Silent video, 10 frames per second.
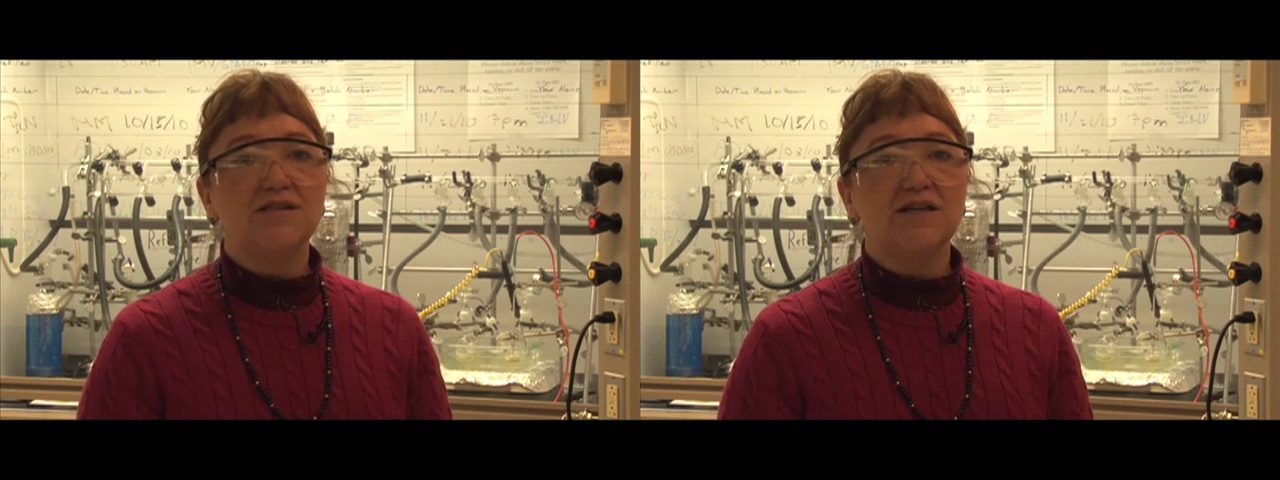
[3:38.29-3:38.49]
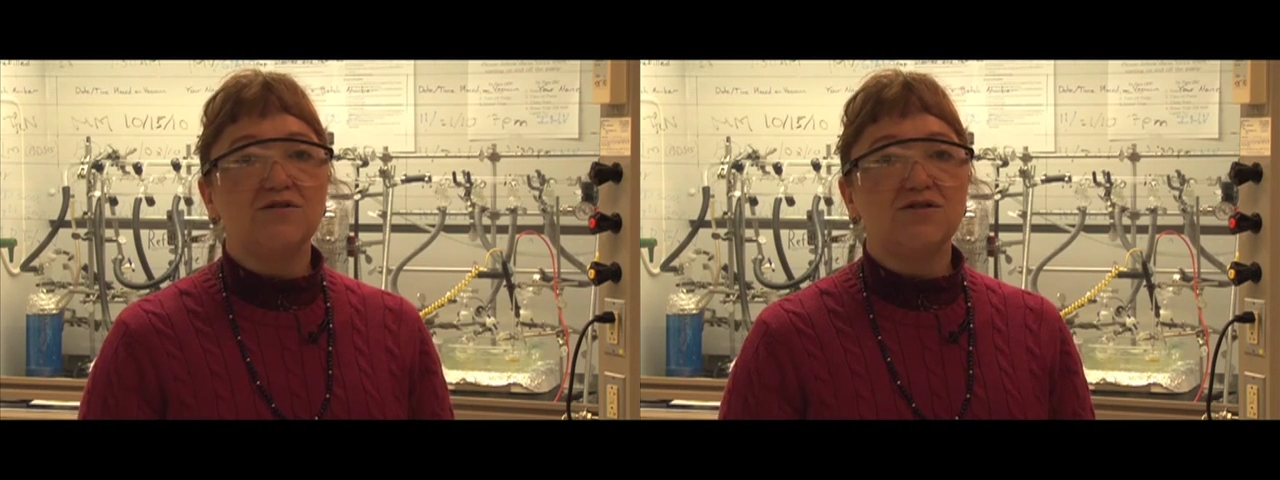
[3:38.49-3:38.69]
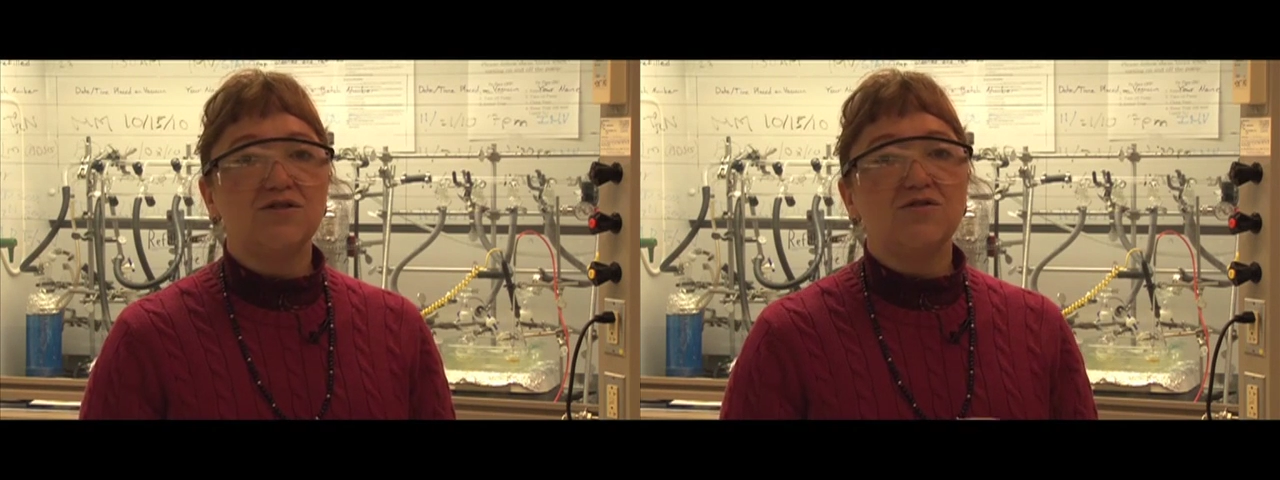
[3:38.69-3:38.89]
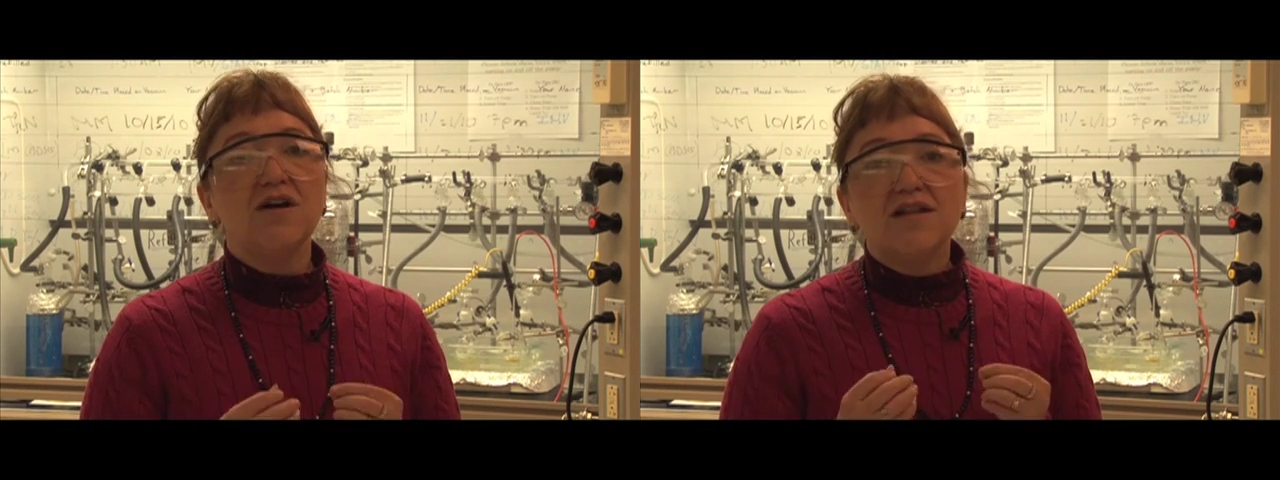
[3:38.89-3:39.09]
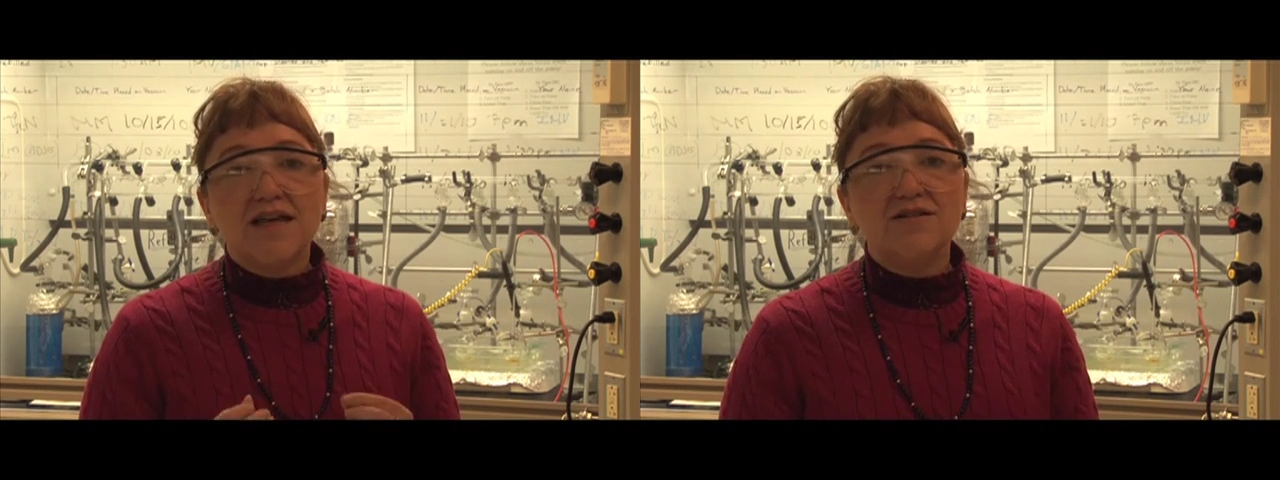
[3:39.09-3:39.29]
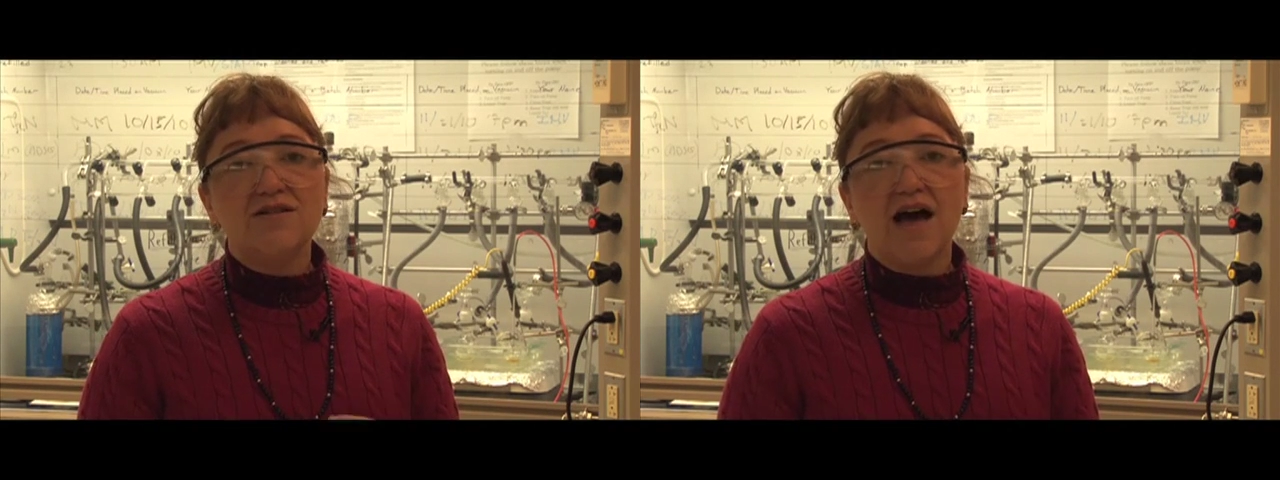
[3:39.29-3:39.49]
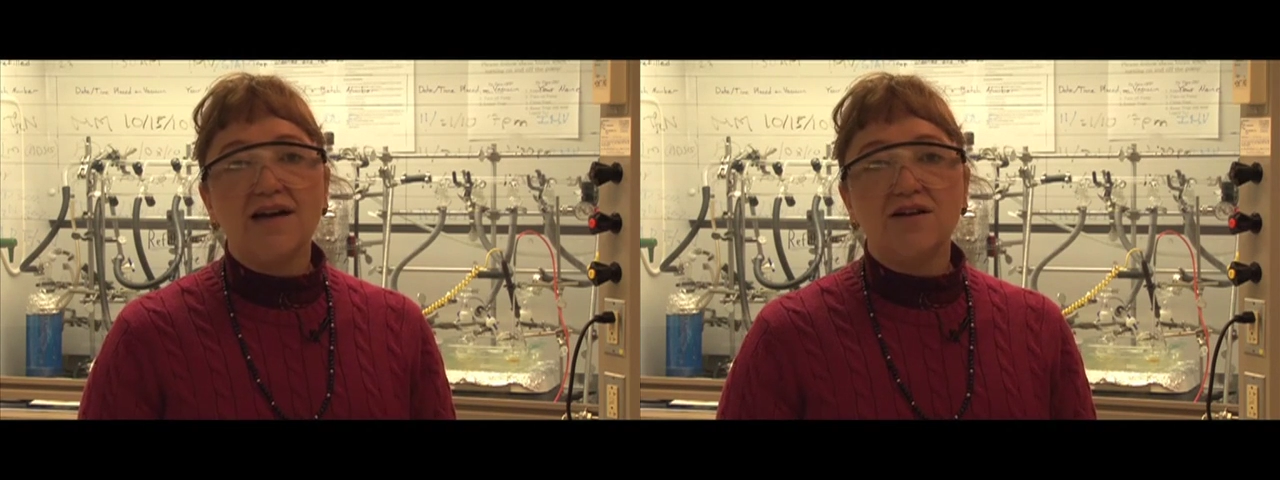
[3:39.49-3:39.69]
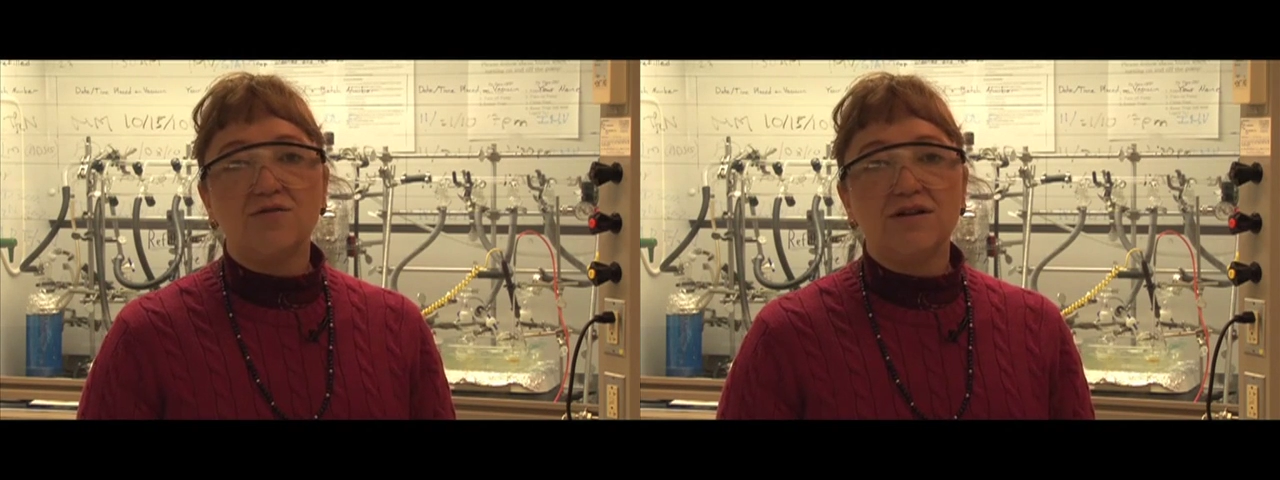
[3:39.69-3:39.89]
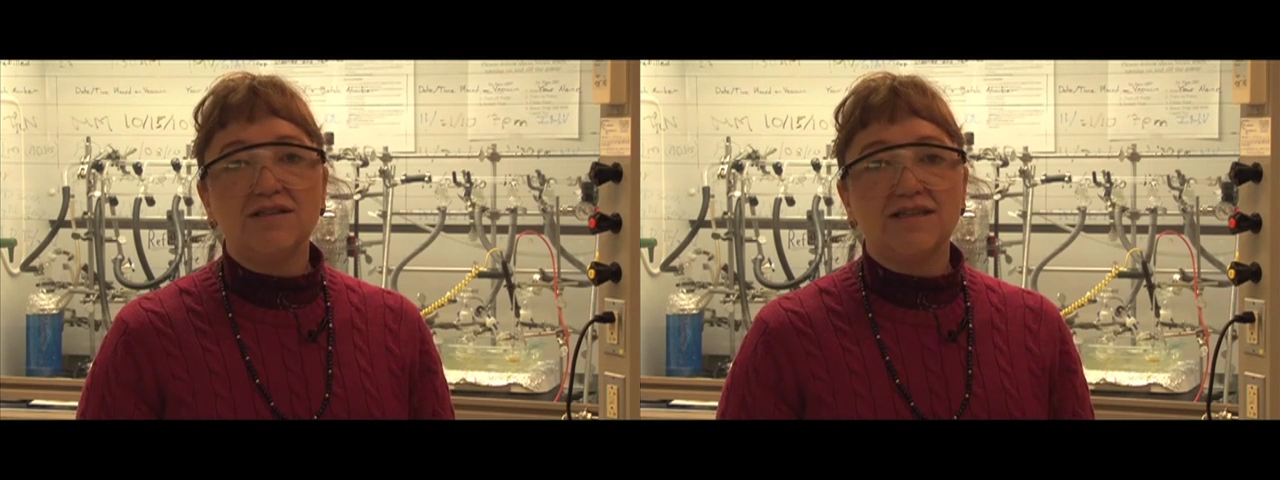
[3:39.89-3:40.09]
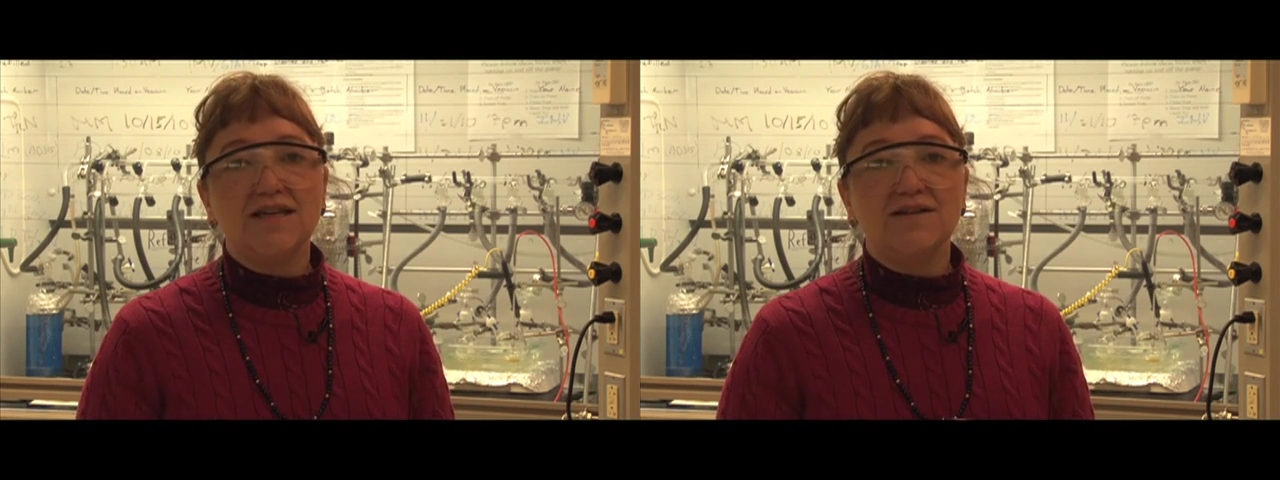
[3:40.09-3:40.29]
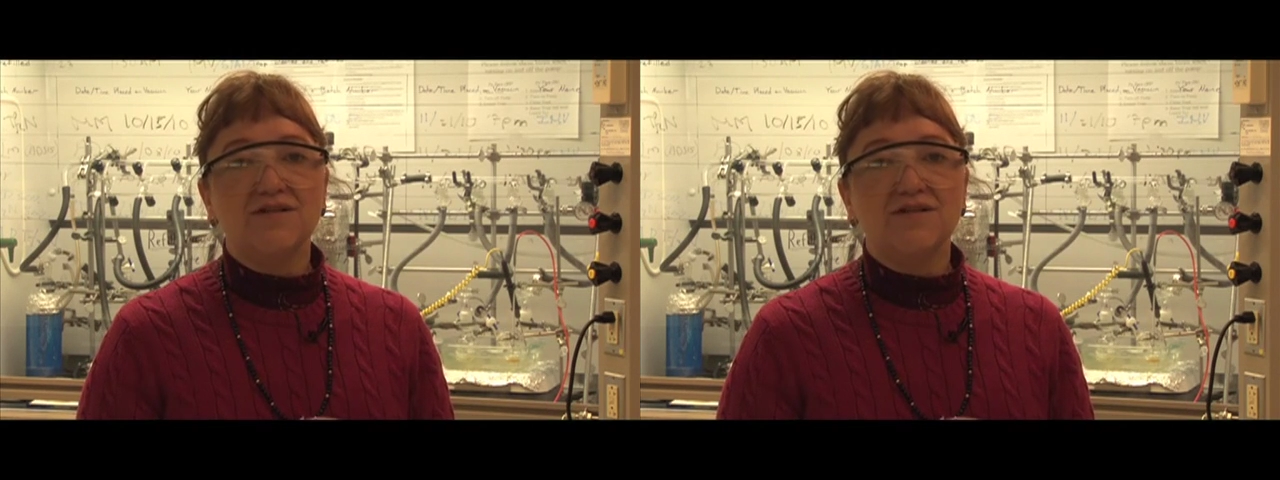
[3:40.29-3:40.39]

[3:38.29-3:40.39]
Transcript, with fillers: CO2, they do not increase in